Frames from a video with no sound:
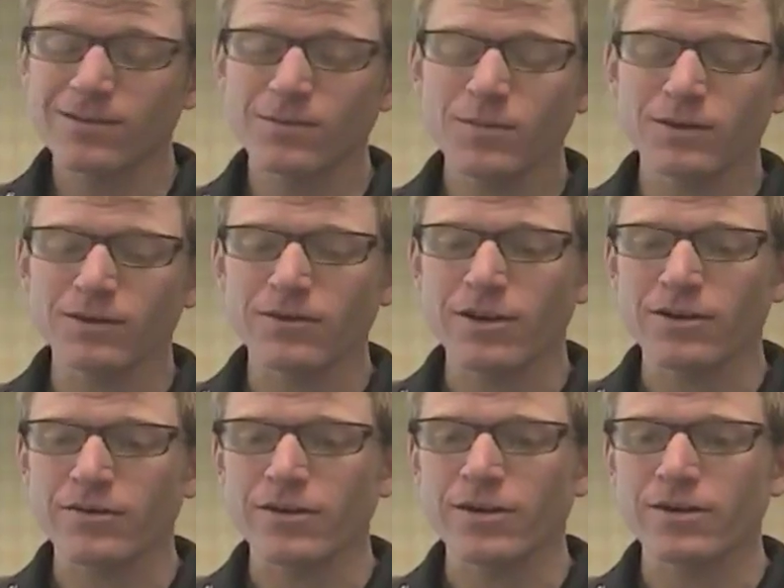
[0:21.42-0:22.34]
it's been a great
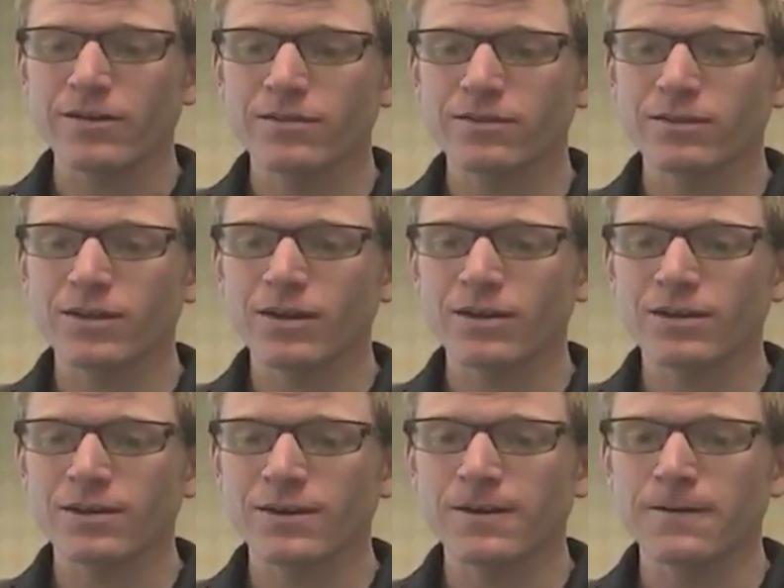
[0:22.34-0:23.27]
career. There's a lot.
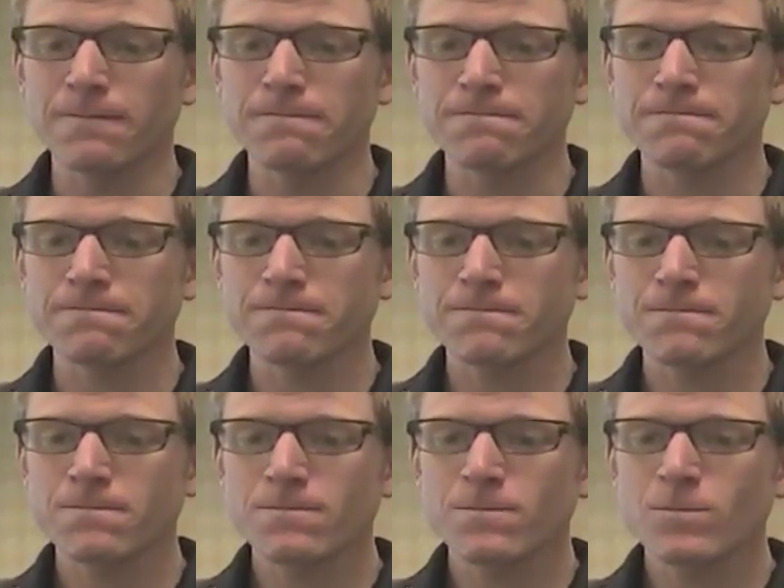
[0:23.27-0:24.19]
Um,
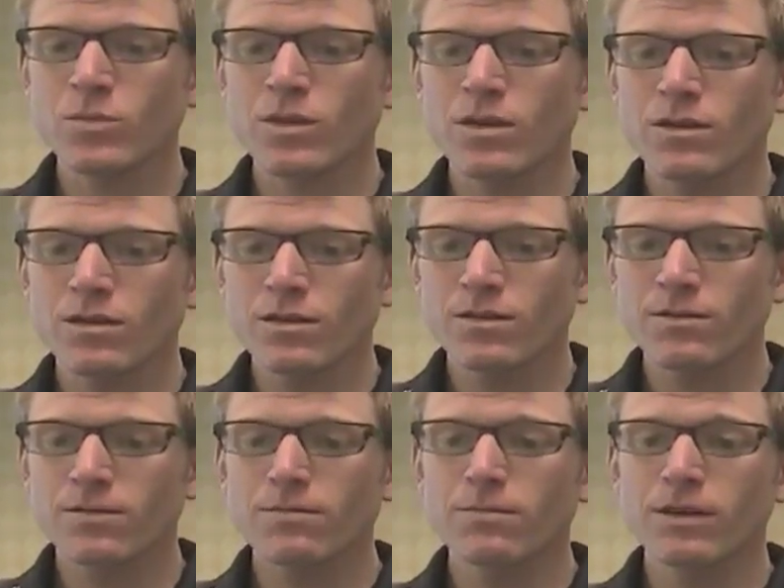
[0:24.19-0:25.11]

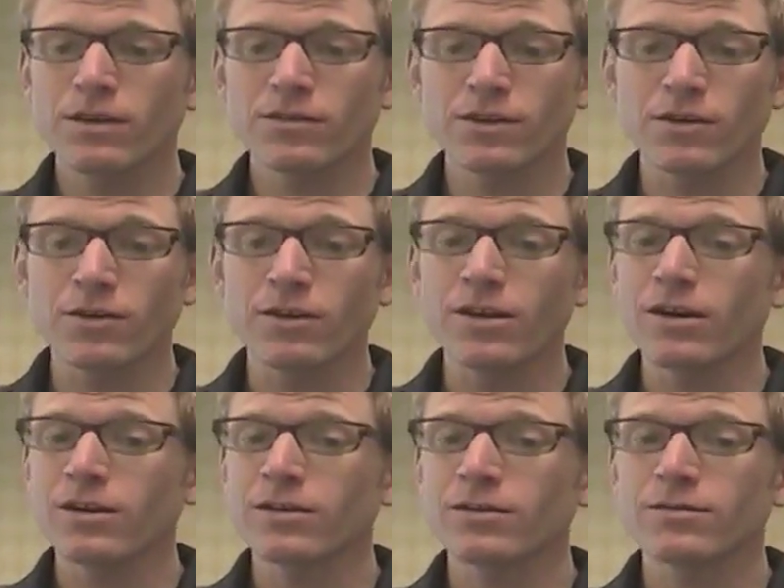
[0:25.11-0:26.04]
biggest thing early
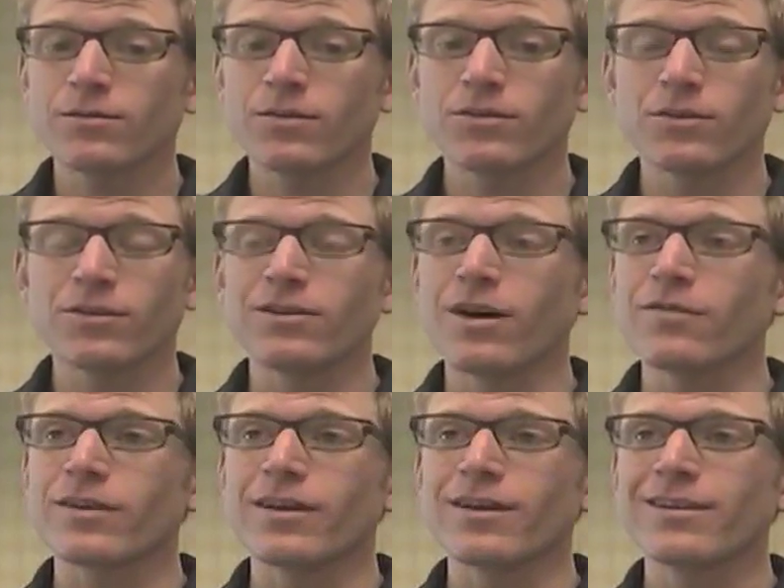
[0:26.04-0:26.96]
on was doing the
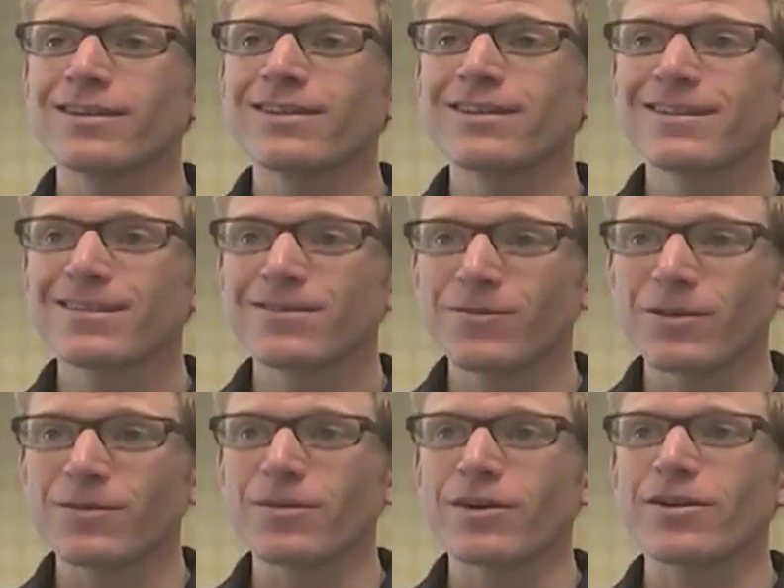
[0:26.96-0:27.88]
Dauphiné
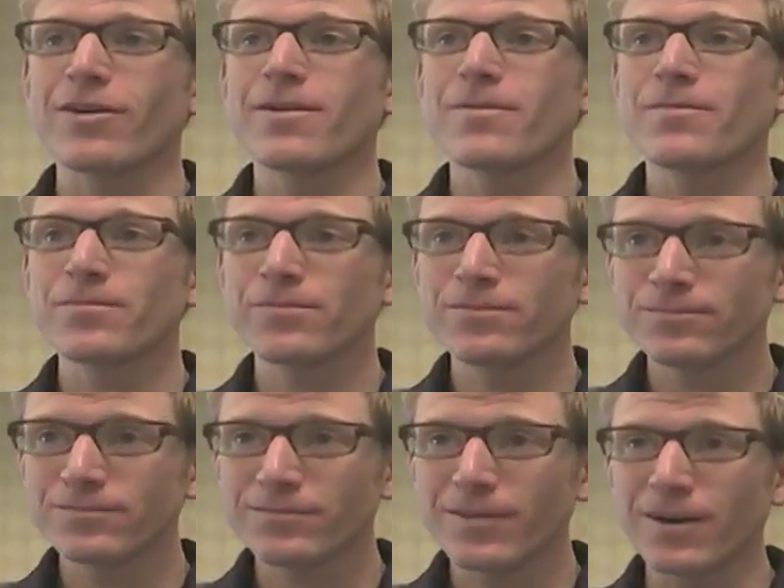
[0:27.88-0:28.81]
with Mercury.
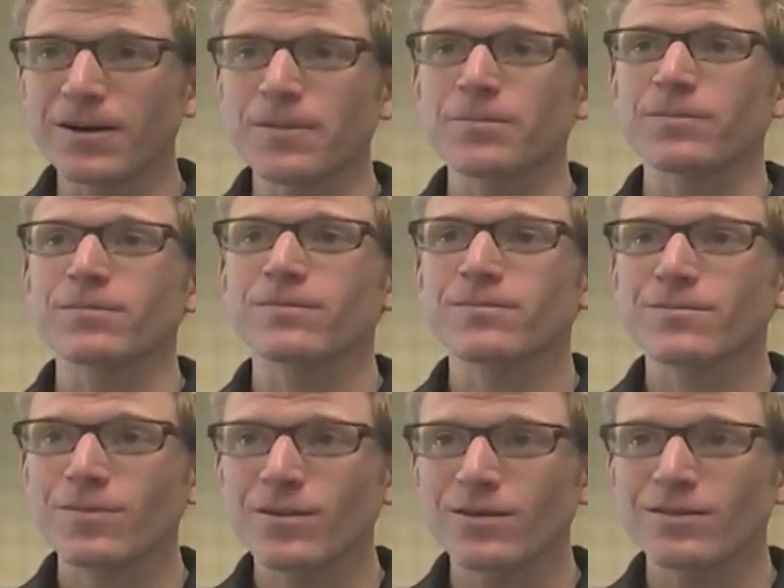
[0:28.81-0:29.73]
Mm-hmm. Um,
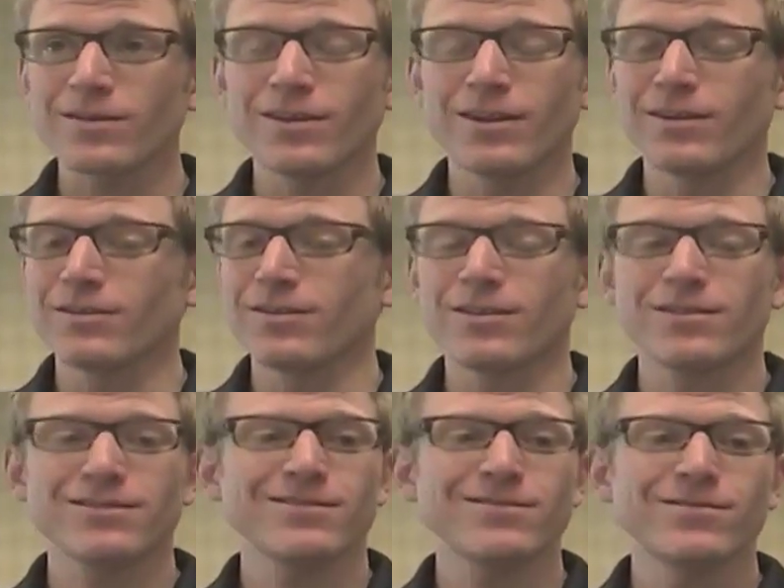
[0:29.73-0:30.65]
you know, just
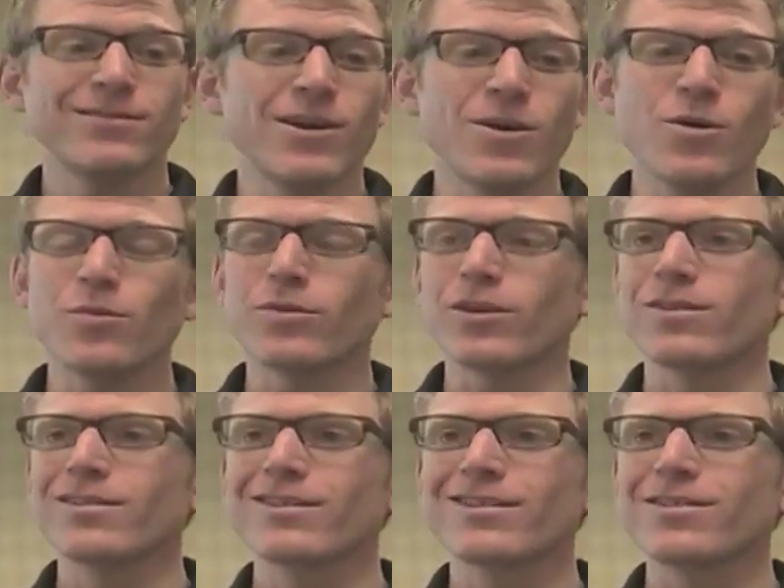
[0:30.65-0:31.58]
neo
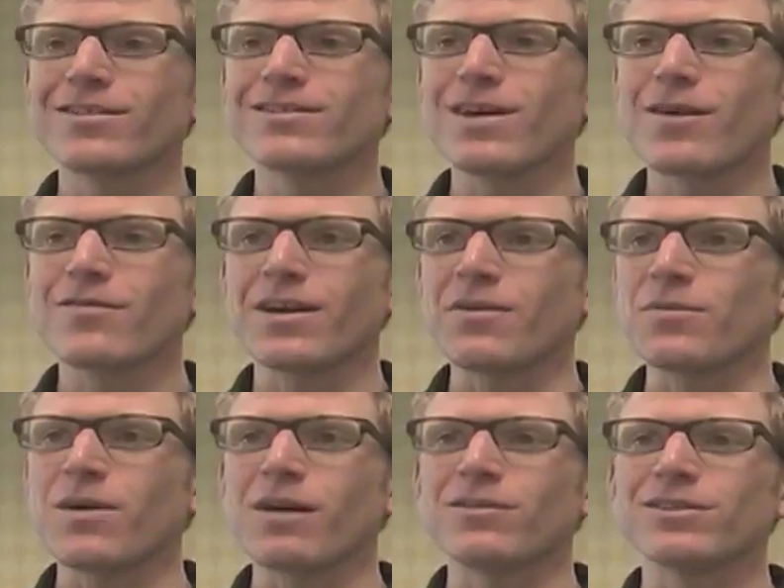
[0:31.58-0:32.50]
pro doing Dauphiné with
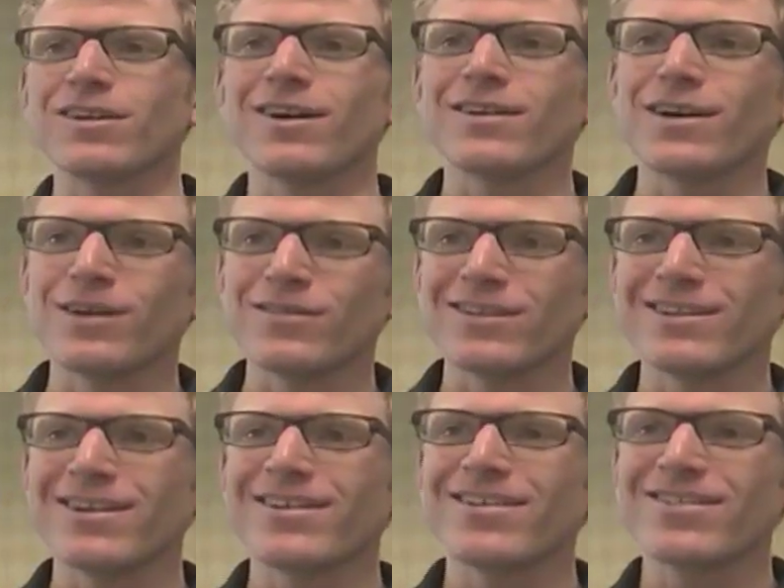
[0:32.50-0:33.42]
Pavel Tonkov in the
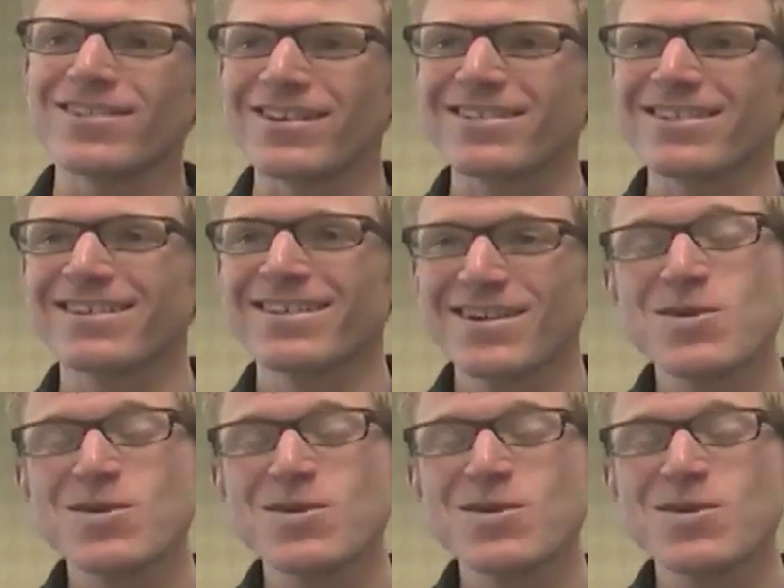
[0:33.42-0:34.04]
leader's jersey.